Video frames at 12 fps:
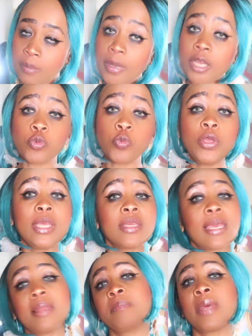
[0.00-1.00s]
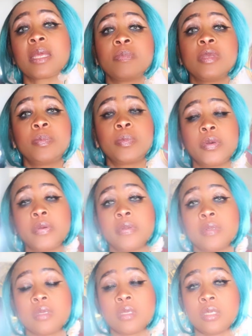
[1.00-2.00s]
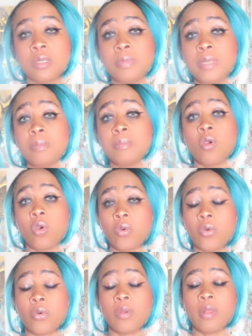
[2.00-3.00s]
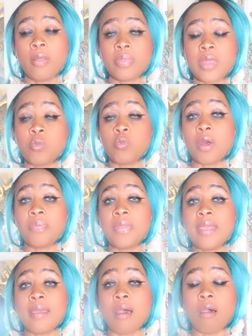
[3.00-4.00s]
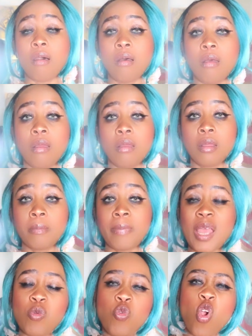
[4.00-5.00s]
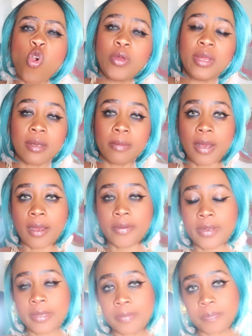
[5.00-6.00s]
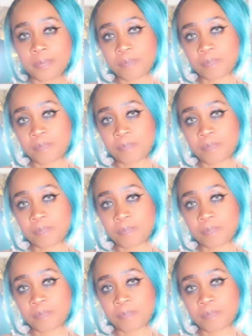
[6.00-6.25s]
But we can make people be more than what they are by worrying about them.